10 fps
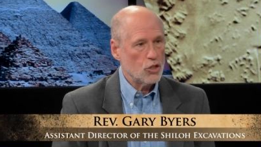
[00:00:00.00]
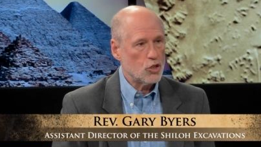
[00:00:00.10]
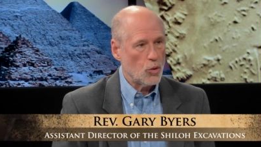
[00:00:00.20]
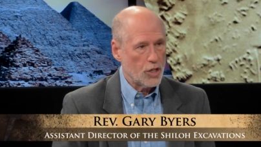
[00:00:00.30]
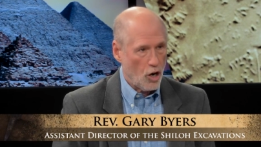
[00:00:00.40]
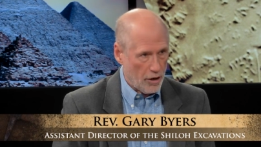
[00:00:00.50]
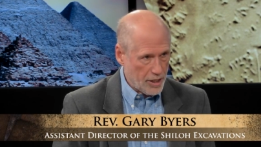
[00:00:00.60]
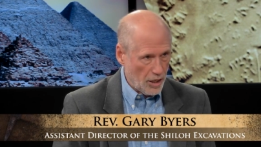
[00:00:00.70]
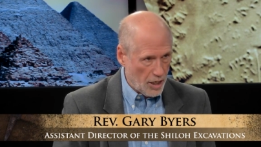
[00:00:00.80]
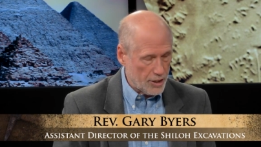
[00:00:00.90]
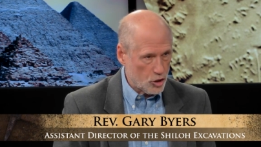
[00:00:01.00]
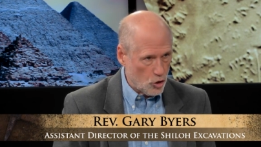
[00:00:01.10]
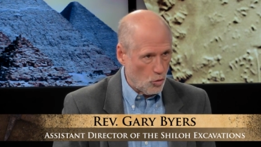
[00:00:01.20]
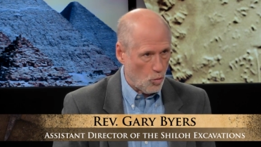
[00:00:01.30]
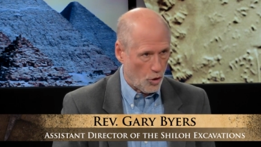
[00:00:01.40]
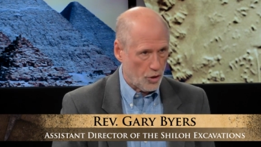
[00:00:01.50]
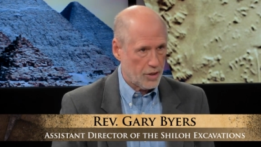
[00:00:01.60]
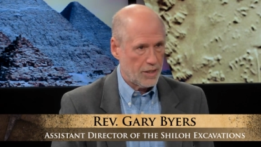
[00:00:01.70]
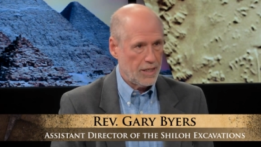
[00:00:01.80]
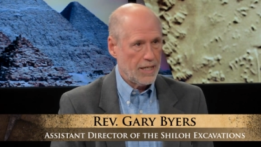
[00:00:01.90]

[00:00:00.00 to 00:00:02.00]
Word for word: doing archaeological work